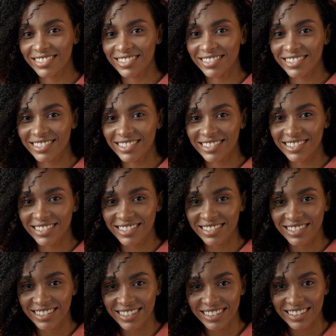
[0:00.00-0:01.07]

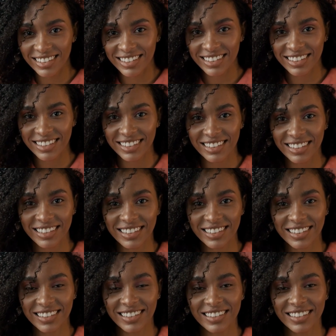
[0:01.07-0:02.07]
No one is speaking in this clip.